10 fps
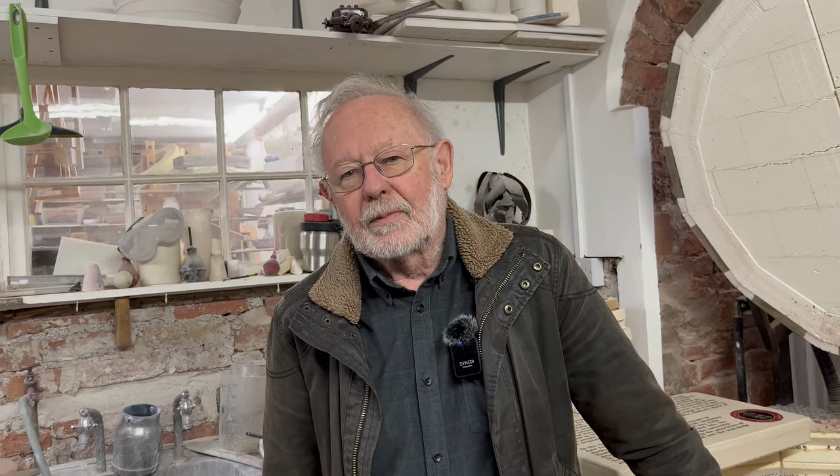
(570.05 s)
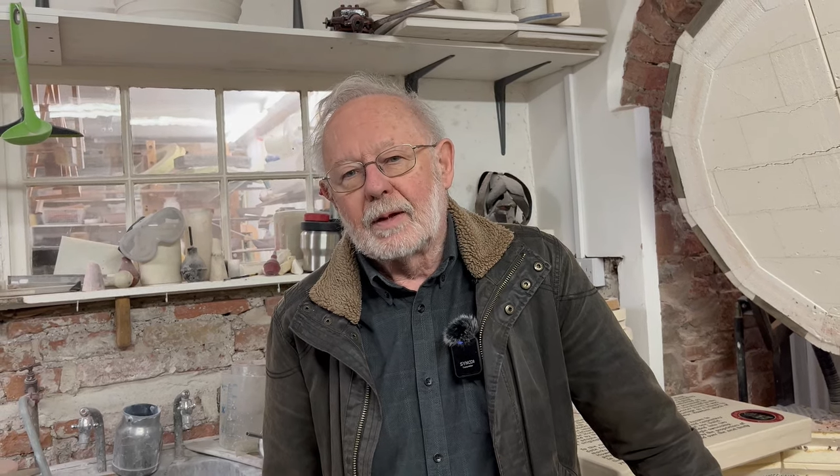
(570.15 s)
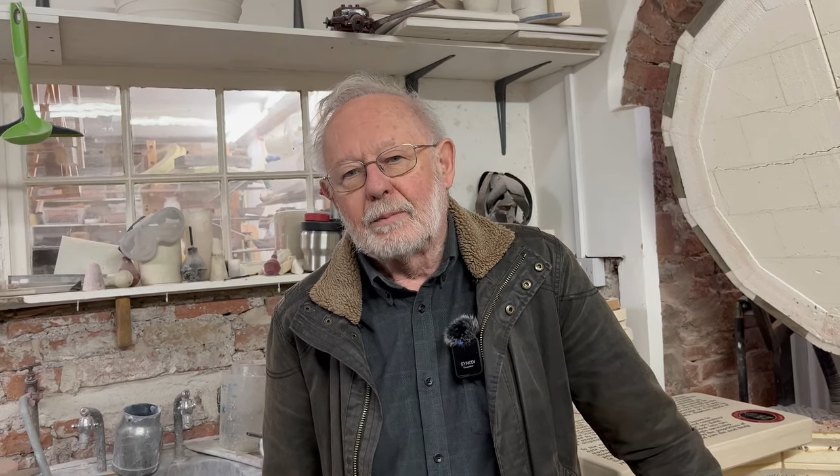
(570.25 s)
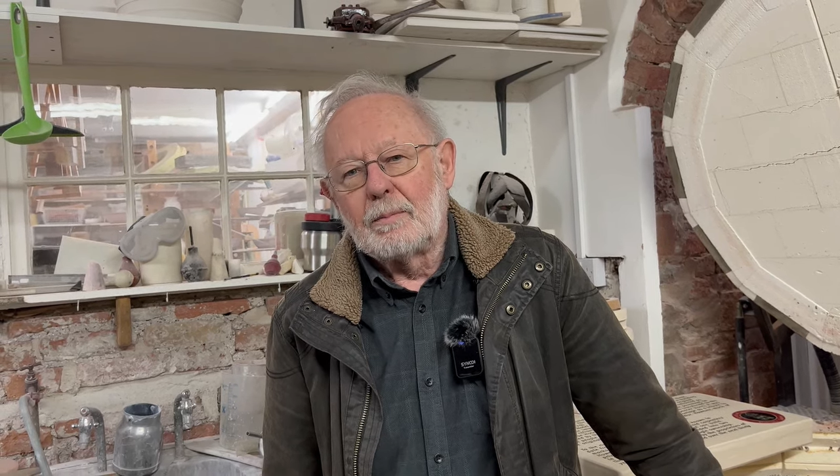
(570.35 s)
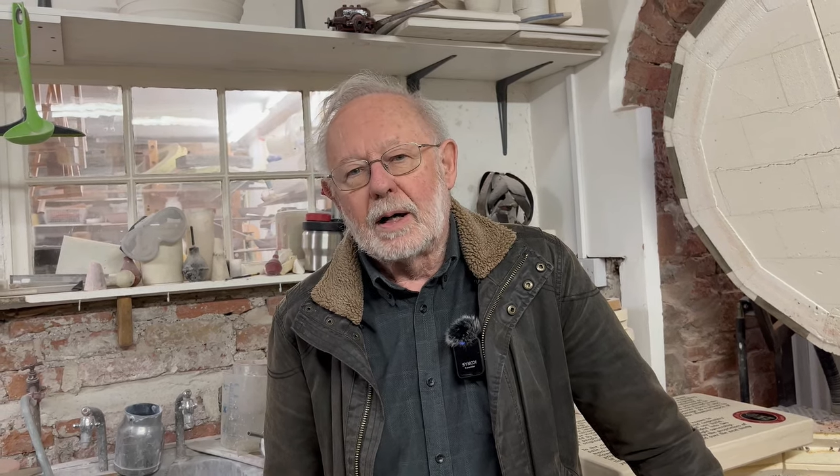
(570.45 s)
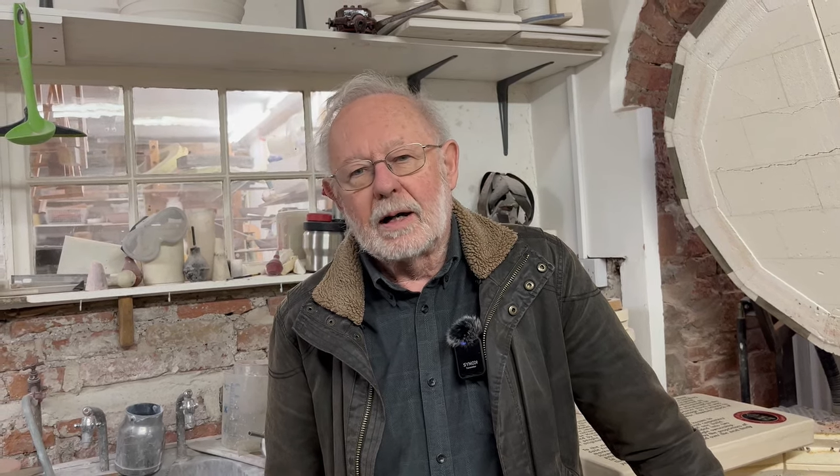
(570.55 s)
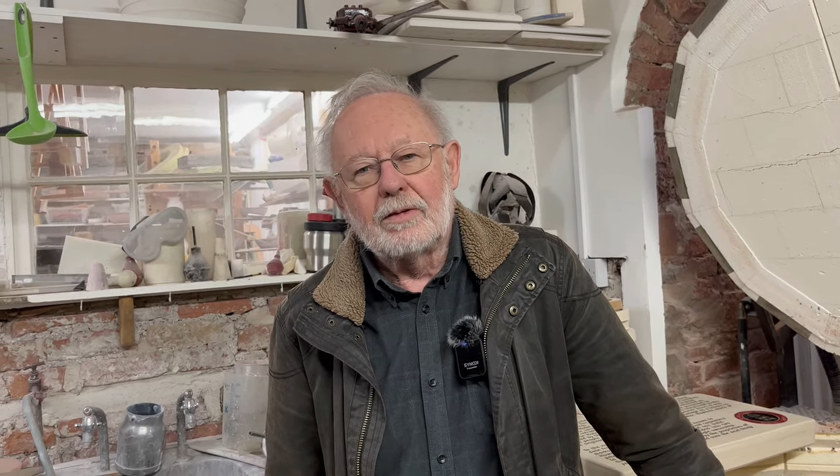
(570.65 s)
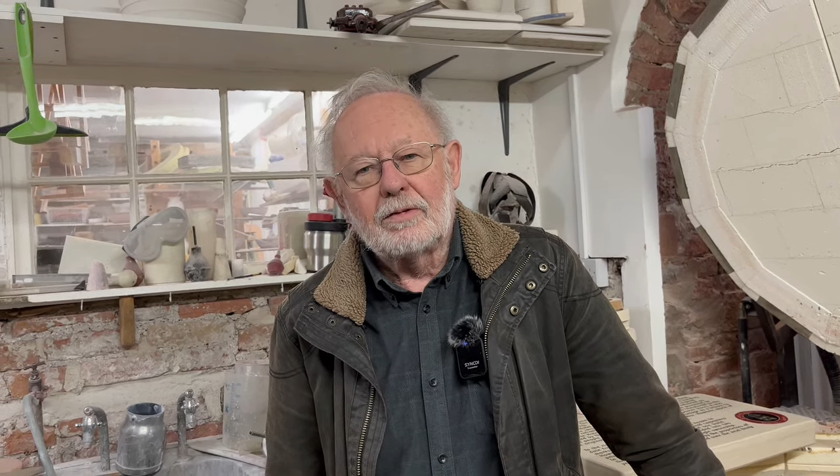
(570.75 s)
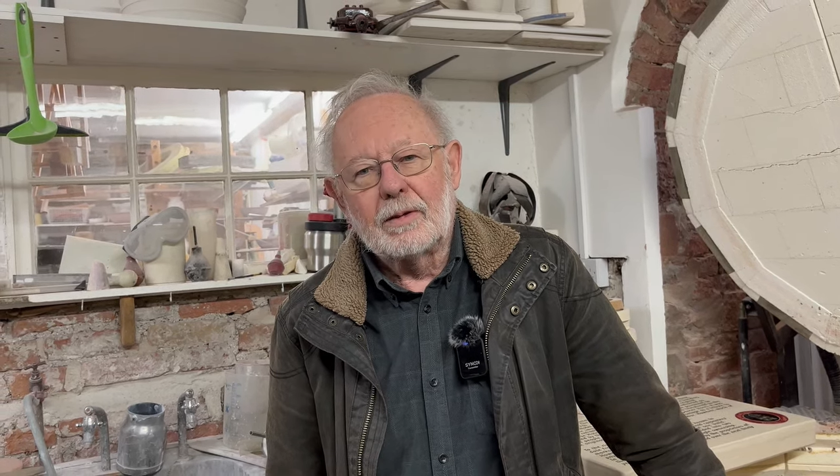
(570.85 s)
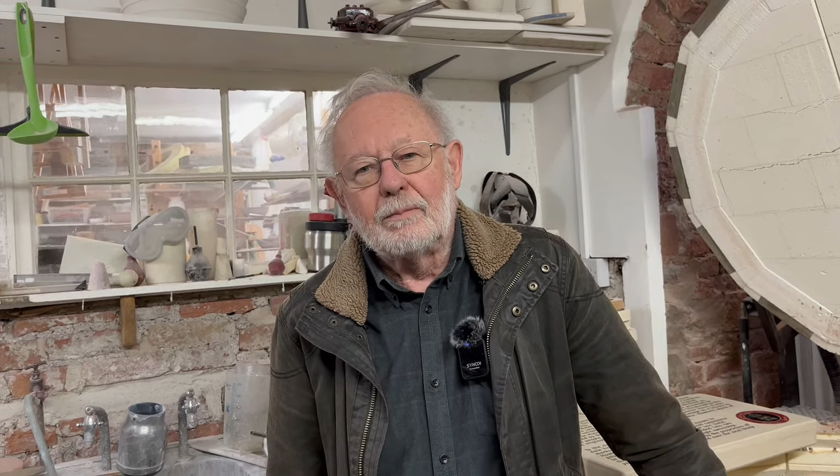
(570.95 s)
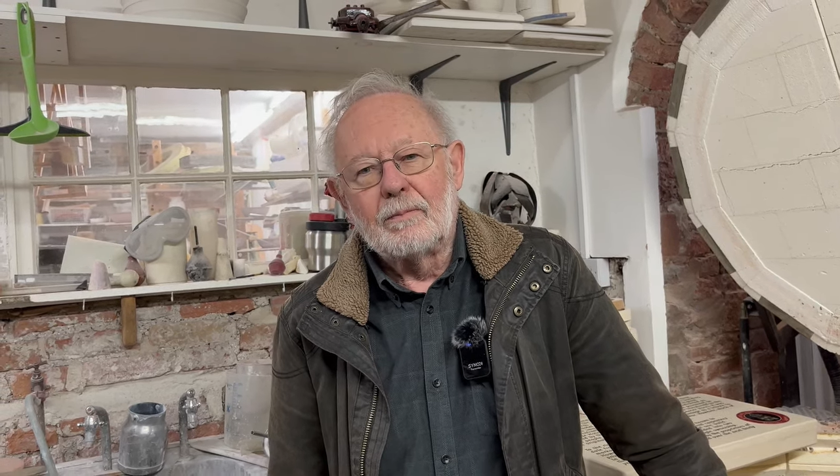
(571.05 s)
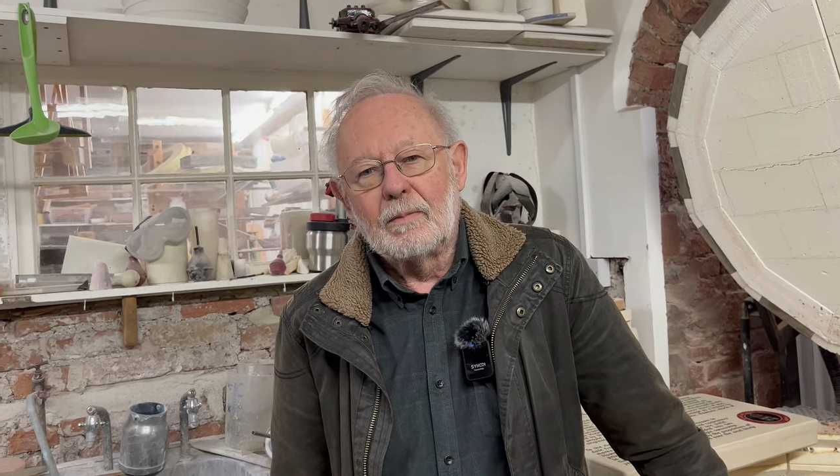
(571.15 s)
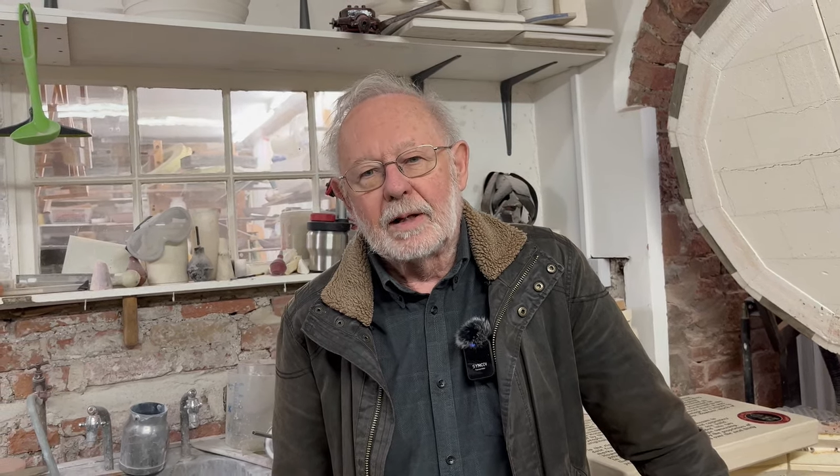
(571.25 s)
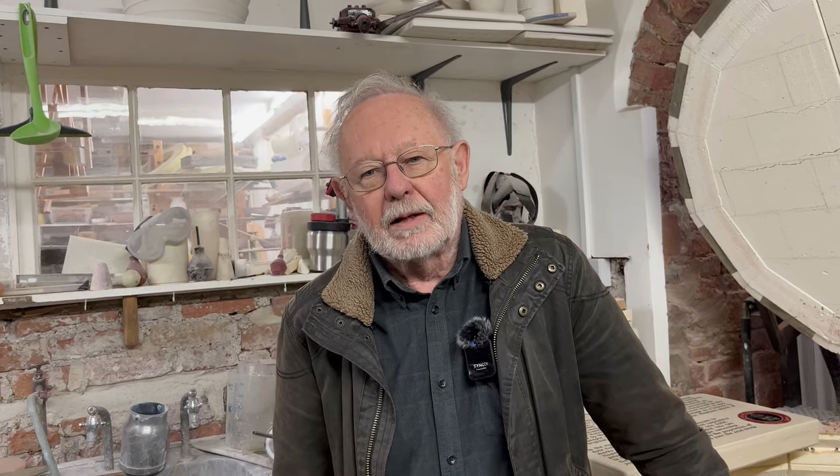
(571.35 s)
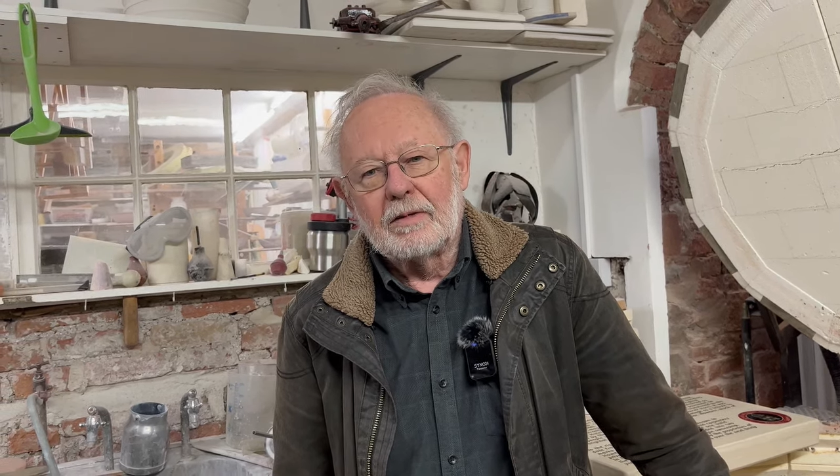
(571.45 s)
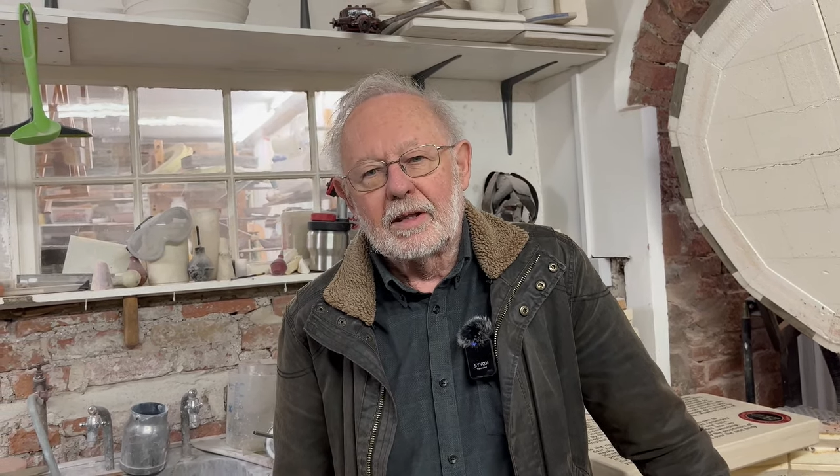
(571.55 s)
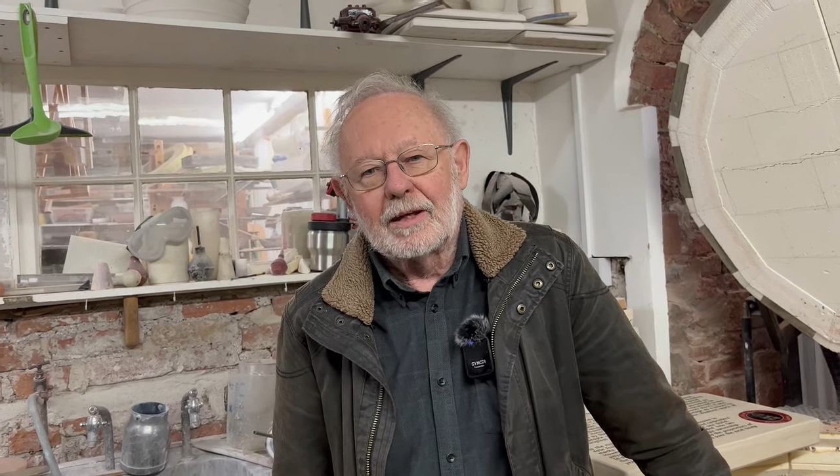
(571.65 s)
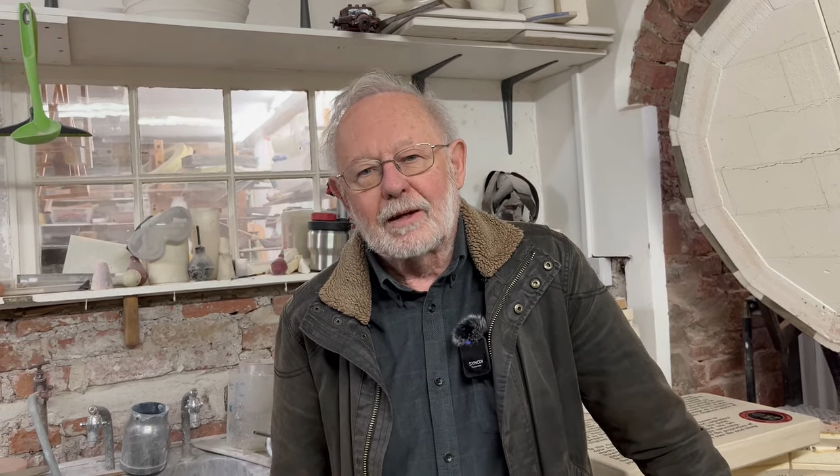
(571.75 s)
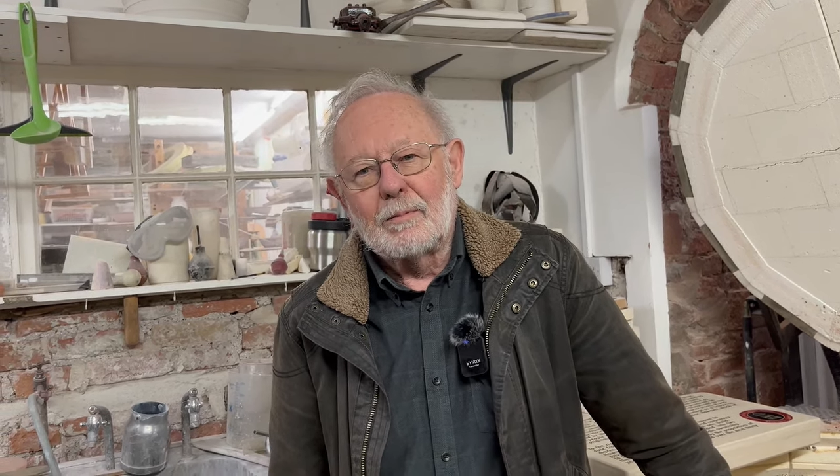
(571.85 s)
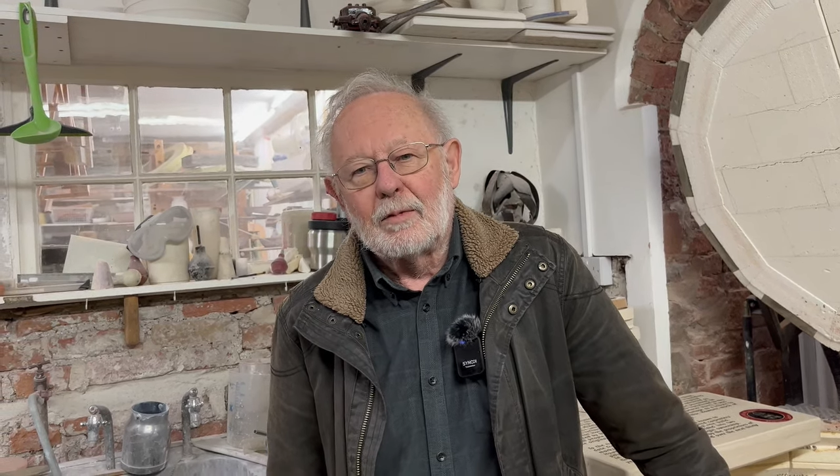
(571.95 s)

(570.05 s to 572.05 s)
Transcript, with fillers: and buys them whenever they come